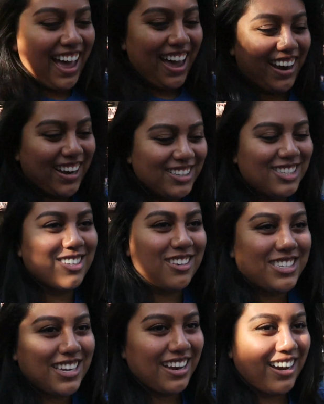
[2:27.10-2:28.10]
I got
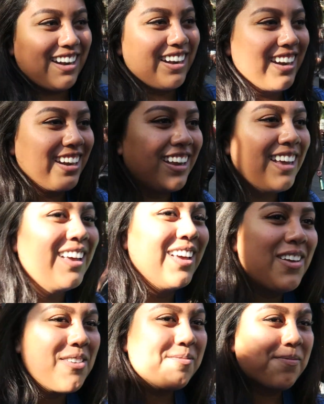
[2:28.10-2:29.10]
so scared.
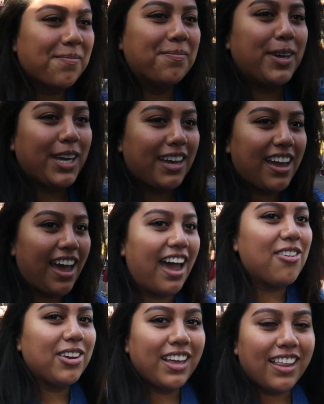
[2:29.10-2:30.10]
But
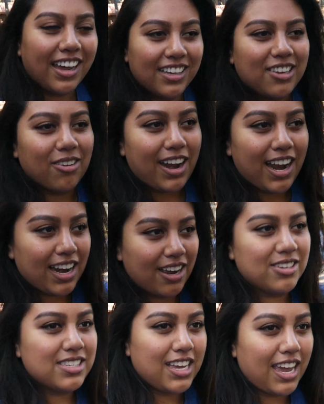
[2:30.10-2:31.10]
I really liked the ride.
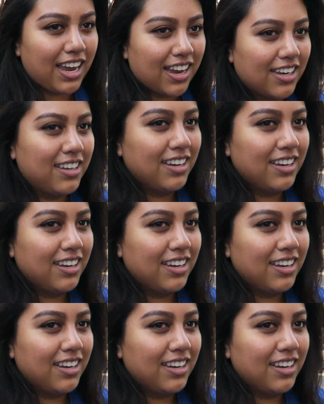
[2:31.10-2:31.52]
It was like